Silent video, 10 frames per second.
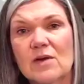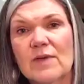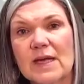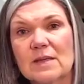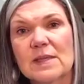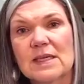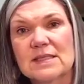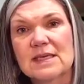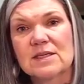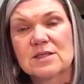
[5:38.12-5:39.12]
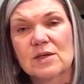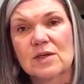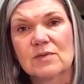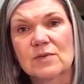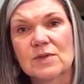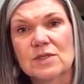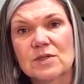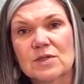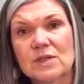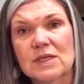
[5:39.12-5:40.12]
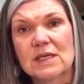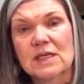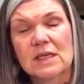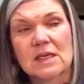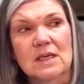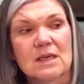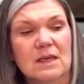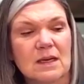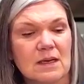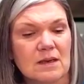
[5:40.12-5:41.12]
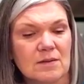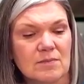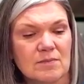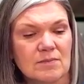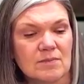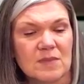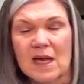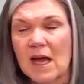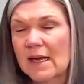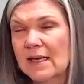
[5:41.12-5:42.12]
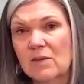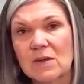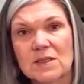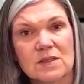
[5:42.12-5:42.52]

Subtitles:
air evac'd me to San Antonio for surgery. 9 hour